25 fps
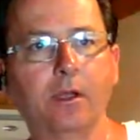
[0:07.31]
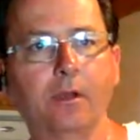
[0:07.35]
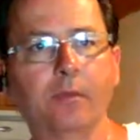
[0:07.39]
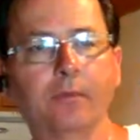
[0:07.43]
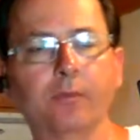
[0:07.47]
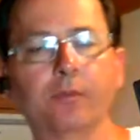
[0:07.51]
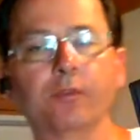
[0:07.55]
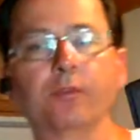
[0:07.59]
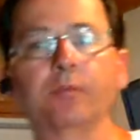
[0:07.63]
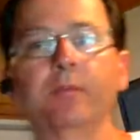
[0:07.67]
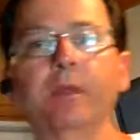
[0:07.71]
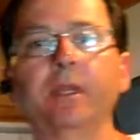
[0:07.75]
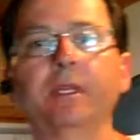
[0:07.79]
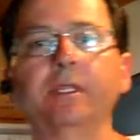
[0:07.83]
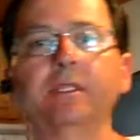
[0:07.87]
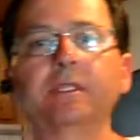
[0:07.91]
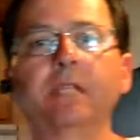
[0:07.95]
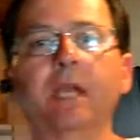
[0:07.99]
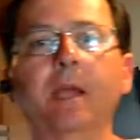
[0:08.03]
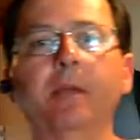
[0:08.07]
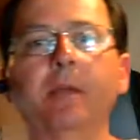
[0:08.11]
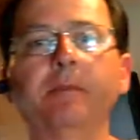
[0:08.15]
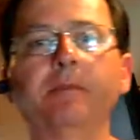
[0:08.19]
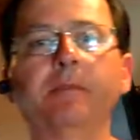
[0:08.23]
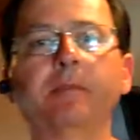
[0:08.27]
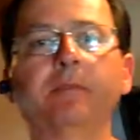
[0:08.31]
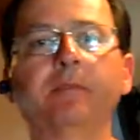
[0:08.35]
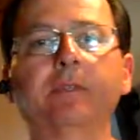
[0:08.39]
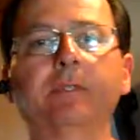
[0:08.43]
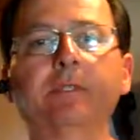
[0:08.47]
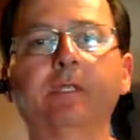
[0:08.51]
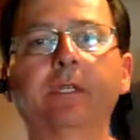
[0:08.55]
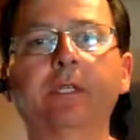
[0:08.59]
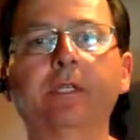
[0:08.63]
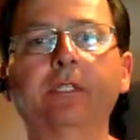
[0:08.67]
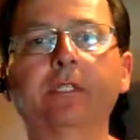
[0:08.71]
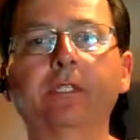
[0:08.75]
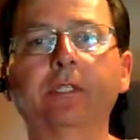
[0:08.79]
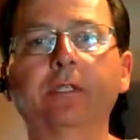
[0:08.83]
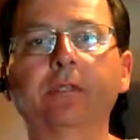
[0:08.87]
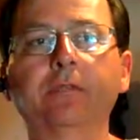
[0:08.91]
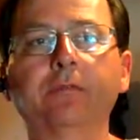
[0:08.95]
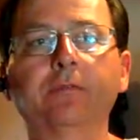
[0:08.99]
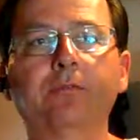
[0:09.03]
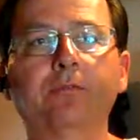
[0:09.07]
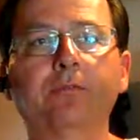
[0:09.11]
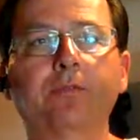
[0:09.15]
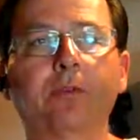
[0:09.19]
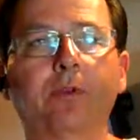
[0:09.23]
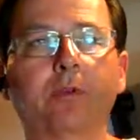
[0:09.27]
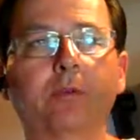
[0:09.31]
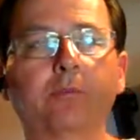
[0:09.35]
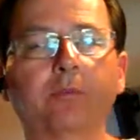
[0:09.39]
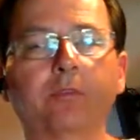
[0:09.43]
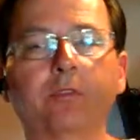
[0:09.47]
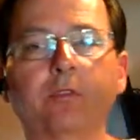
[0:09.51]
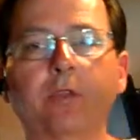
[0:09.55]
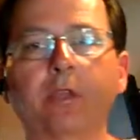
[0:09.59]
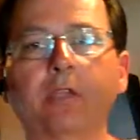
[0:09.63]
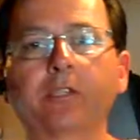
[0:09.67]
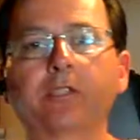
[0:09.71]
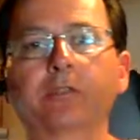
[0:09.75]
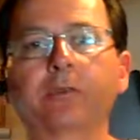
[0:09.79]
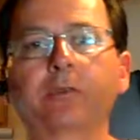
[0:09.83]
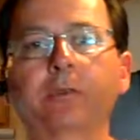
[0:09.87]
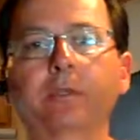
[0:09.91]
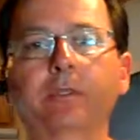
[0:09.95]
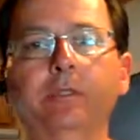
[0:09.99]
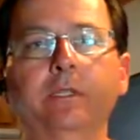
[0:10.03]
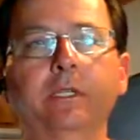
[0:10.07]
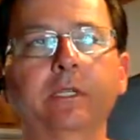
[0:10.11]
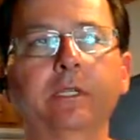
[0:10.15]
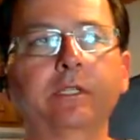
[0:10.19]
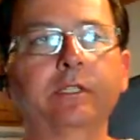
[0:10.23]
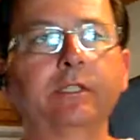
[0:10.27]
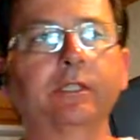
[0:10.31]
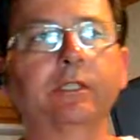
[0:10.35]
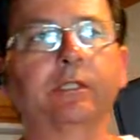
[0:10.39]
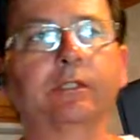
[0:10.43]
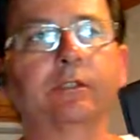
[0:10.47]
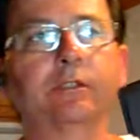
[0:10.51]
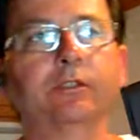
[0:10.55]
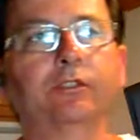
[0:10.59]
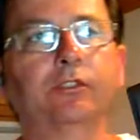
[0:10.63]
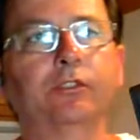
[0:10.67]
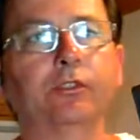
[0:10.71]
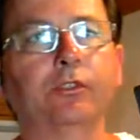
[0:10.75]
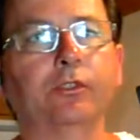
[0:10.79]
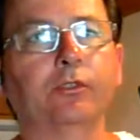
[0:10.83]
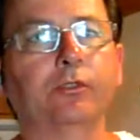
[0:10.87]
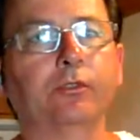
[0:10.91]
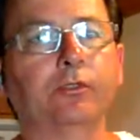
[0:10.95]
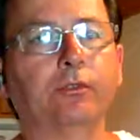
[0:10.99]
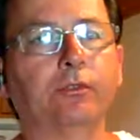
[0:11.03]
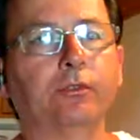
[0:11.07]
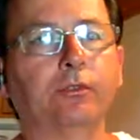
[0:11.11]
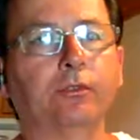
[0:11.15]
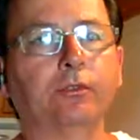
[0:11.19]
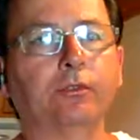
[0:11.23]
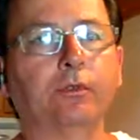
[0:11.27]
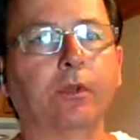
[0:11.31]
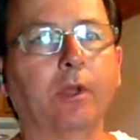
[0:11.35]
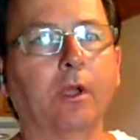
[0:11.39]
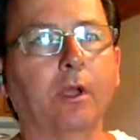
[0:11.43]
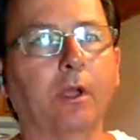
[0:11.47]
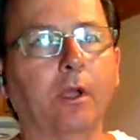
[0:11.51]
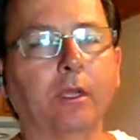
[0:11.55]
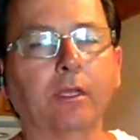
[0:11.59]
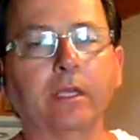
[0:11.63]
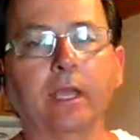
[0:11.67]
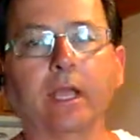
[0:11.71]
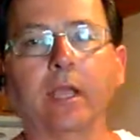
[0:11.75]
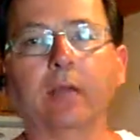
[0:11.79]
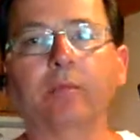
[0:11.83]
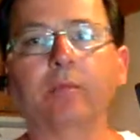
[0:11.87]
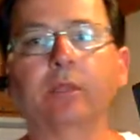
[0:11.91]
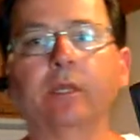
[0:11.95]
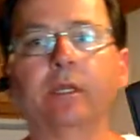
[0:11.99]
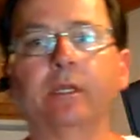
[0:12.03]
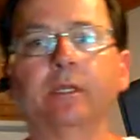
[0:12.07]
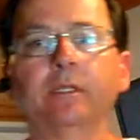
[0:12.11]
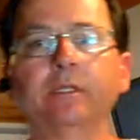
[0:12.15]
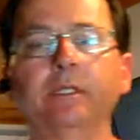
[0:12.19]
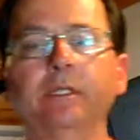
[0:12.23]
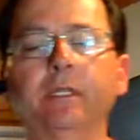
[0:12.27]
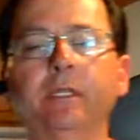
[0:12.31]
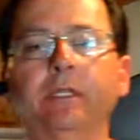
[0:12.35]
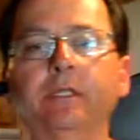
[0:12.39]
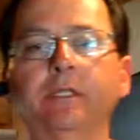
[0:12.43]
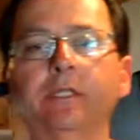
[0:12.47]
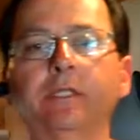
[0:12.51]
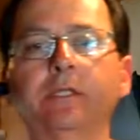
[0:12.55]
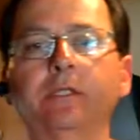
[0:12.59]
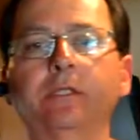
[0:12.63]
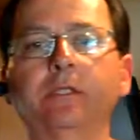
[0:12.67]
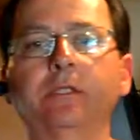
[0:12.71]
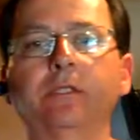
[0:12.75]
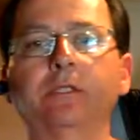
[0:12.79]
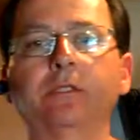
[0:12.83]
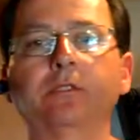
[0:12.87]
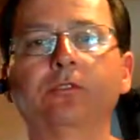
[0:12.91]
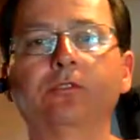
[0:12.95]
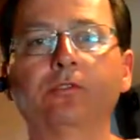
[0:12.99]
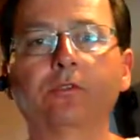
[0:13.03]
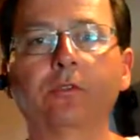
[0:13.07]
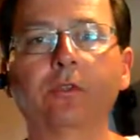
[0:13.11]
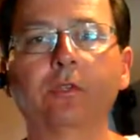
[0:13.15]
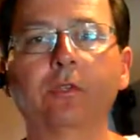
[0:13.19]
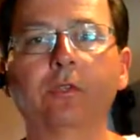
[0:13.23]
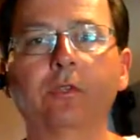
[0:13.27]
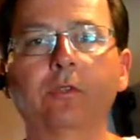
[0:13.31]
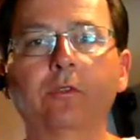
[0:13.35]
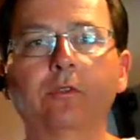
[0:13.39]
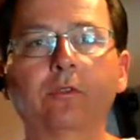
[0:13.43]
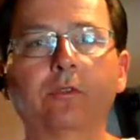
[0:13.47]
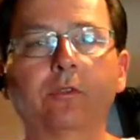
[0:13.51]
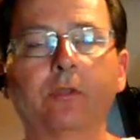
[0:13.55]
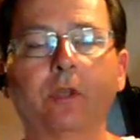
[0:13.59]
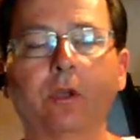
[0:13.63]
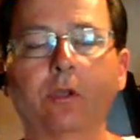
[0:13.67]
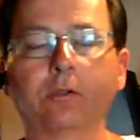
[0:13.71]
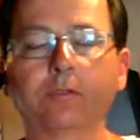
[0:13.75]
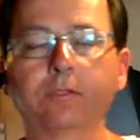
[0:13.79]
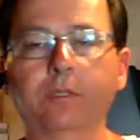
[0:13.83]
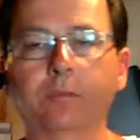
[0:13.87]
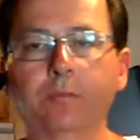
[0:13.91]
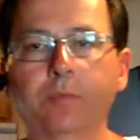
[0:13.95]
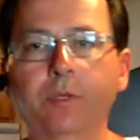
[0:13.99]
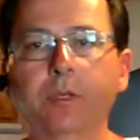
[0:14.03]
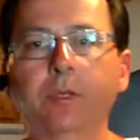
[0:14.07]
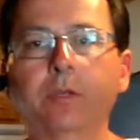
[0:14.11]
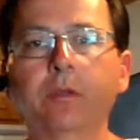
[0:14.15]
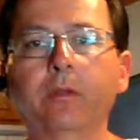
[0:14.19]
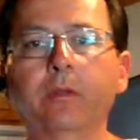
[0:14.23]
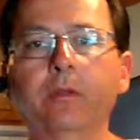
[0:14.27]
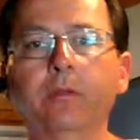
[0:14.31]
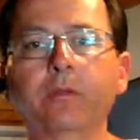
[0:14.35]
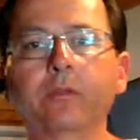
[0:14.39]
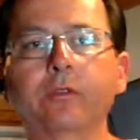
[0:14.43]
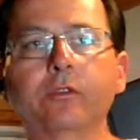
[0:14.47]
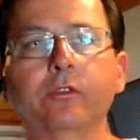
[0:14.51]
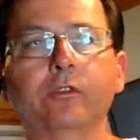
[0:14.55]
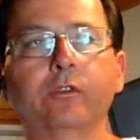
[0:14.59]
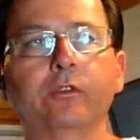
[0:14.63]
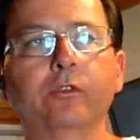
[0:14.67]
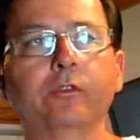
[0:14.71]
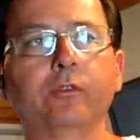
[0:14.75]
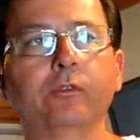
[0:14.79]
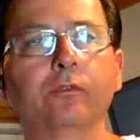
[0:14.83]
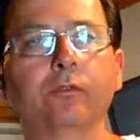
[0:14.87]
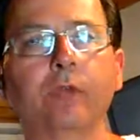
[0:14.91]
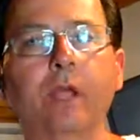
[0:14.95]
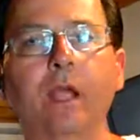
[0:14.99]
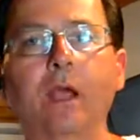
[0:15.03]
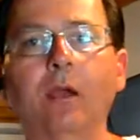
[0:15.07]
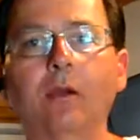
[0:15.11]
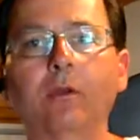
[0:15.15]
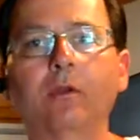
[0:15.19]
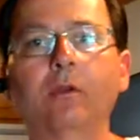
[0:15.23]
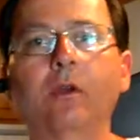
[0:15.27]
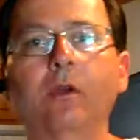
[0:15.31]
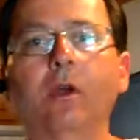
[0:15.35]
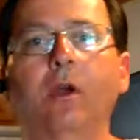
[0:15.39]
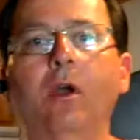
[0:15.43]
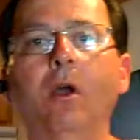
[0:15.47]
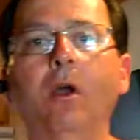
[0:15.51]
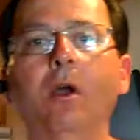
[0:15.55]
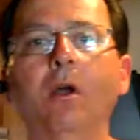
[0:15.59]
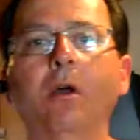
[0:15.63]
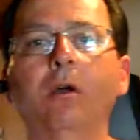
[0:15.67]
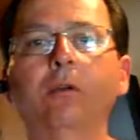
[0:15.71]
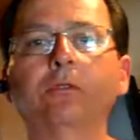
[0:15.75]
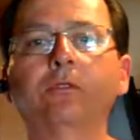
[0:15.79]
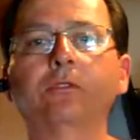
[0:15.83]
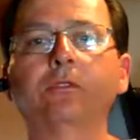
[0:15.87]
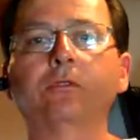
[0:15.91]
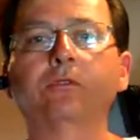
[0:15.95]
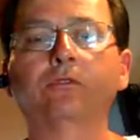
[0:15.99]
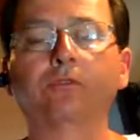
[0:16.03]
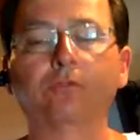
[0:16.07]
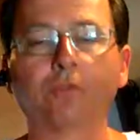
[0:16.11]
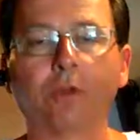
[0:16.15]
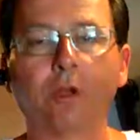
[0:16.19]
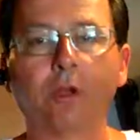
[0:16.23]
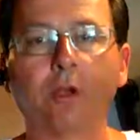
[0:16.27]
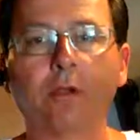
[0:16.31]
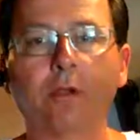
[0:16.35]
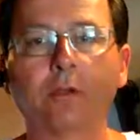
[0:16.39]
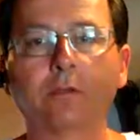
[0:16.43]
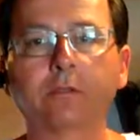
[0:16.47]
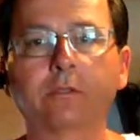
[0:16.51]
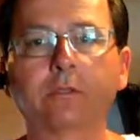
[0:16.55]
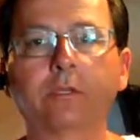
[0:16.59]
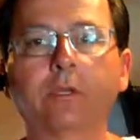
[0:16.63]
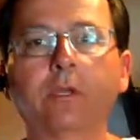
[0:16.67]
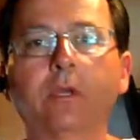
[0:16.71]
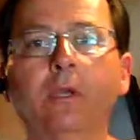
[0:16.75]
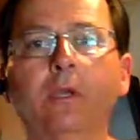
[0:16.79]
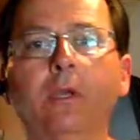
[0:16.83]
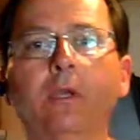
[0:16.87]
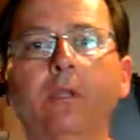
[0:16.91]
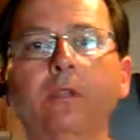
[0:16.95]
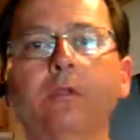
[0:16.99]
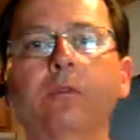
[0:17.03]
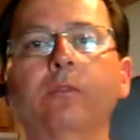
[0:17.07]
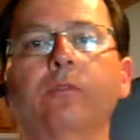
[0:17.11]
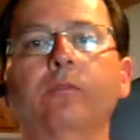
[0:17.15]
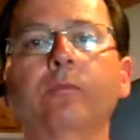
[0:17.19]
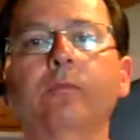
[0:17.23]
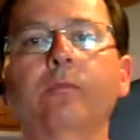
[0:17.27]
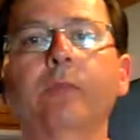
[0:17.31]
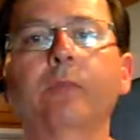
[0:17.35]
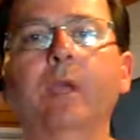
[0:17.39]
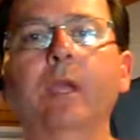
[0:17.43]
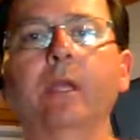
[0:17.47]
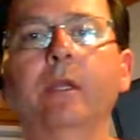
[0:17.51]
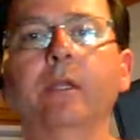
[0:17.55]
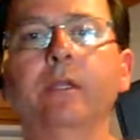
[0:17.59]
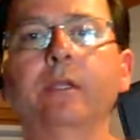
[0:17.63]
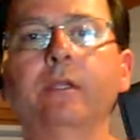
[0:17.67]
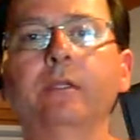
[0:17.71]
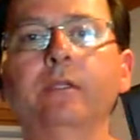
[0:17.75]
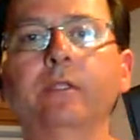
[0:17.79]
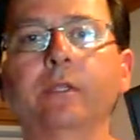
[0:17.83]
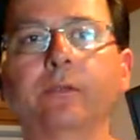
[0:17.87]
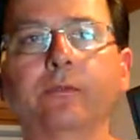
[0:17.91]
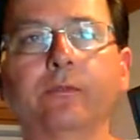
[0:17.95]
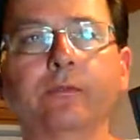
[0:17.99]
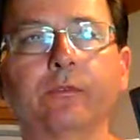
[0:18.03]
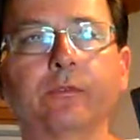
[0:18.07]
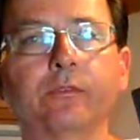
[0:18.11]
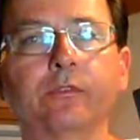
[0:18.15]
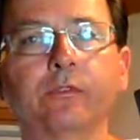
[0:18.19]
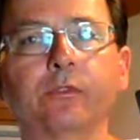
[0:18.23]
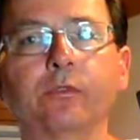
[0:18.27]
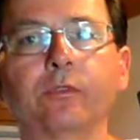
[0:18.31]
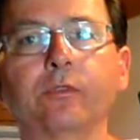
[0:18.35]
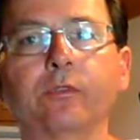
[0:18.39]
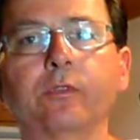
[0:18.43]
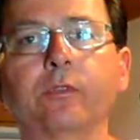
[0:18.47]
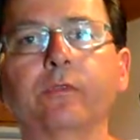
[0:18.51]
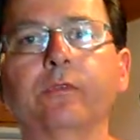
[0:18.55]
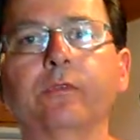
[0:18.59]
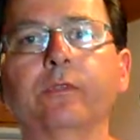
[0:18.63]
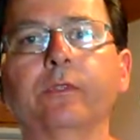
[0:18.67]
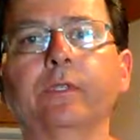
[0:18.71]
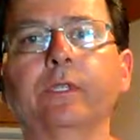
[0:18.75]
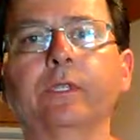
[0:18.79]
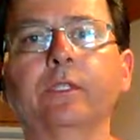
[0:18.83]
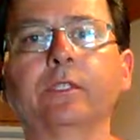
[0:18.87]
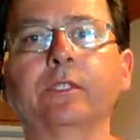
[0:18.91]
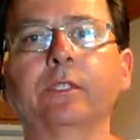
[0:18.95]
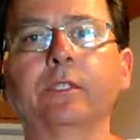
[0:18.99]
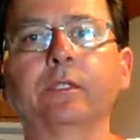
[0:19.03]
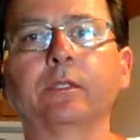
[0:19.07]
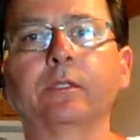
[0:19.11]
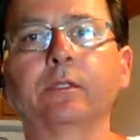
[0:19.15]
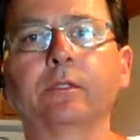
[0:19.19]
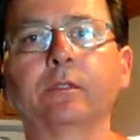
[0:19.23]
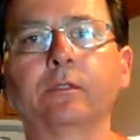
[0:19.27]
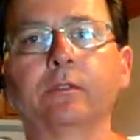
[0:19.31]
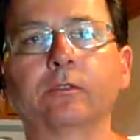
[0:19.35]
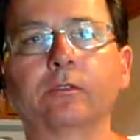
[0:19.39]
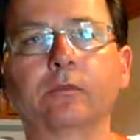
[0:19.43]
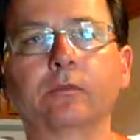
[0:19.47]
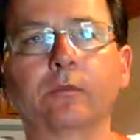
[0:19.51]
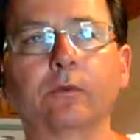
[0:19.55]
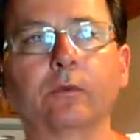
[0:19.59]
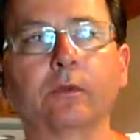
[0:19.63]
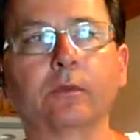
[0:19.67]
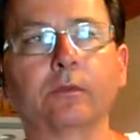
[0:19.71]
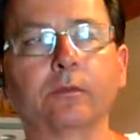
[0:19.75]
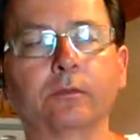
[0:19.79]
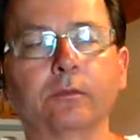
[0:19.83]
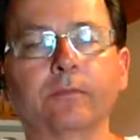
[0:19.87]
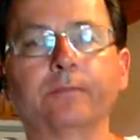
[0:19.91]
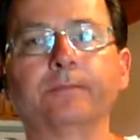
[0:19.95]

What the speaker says: There's many types of addiction, from sexual addiction to gambling addiction to drills or to pills to alcohol to drugs. There's many different sorts of addiction in this world.